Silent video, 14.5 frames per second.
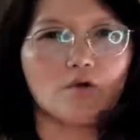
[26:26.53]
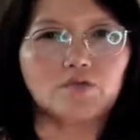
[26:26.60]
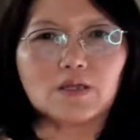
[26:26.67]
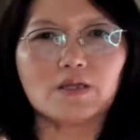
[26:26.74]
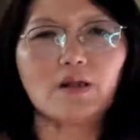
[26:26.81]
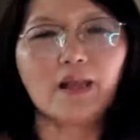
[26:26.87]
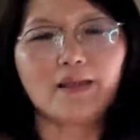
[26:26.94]

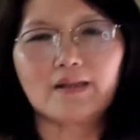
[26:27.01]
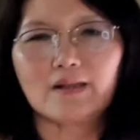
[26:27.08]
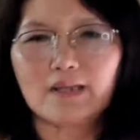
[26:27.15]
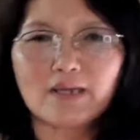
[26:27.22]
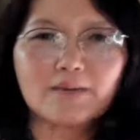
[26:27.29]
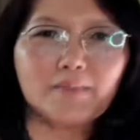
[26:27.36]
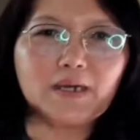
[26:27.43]
tendon, like
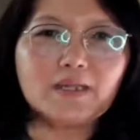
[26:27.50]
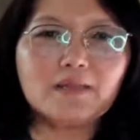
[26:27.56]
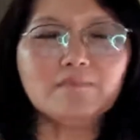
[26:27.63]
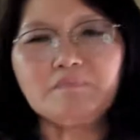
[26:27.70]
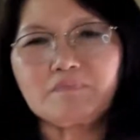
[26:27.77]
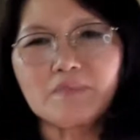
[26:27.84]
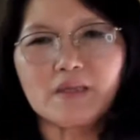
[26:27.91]

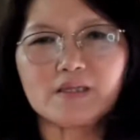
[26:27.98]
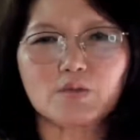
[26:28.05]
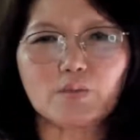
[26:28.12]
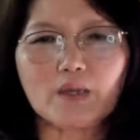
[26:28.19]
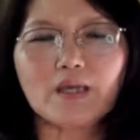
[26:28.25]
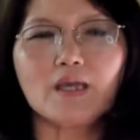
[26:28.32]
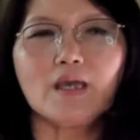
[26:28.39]
ligament, is
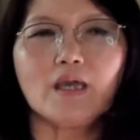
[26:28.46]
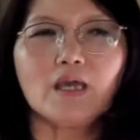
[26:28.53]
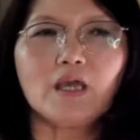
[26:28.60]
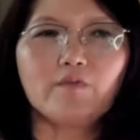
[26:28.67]
weak,